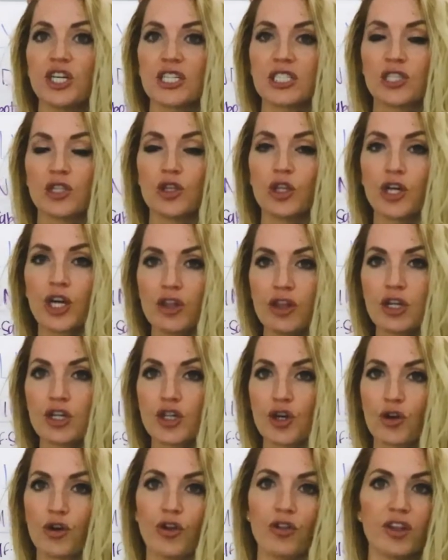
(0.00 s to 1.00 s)
just look at the
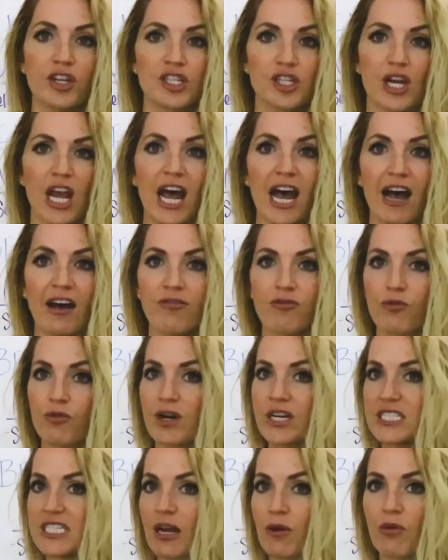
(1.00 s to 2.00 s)
journal that you have,
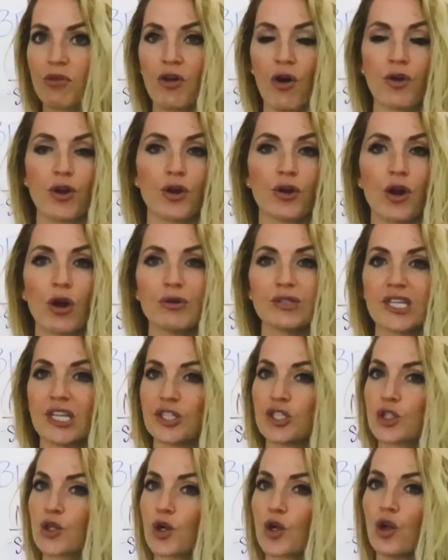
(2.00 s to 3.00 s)
written down with all your notes and
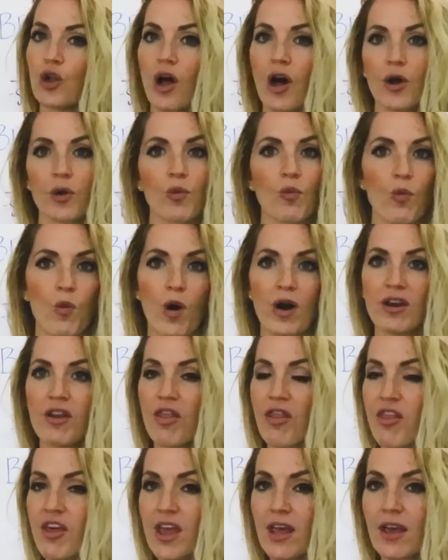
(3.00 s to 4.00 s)
circle on one
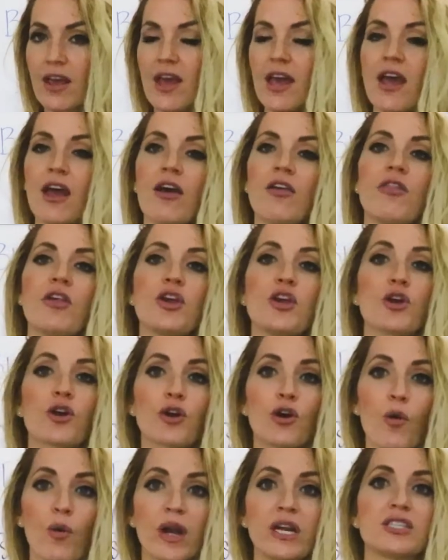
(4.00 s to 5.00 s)
thing that you're
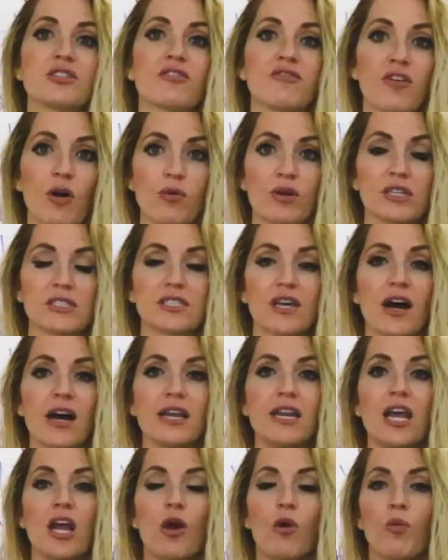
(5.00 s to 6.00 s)
going to focus
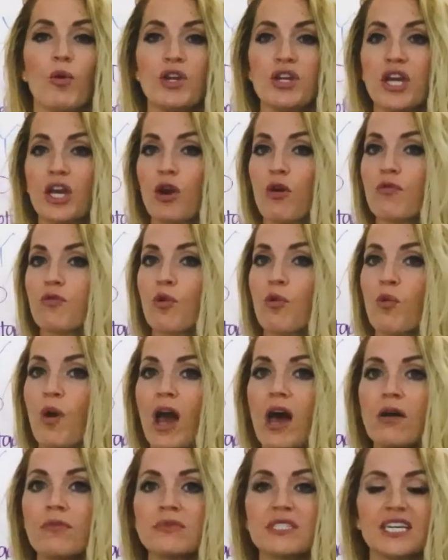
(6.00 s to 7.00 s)
on. When you get
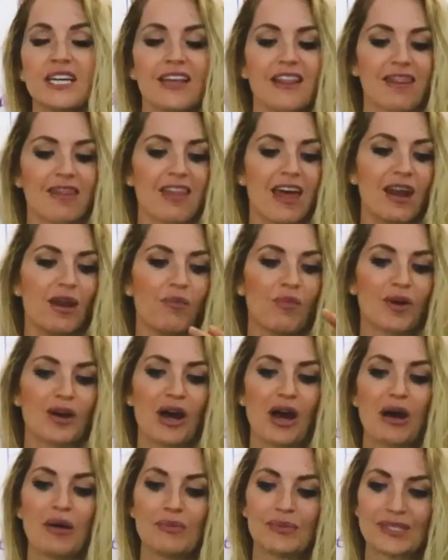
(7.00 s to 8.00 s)
overwhelmed, then it
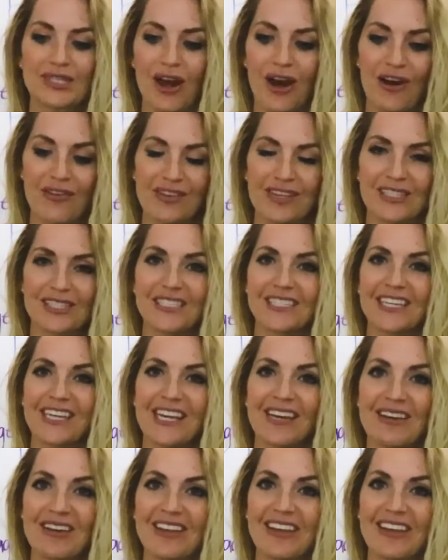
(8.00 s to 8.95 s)
becomes obviously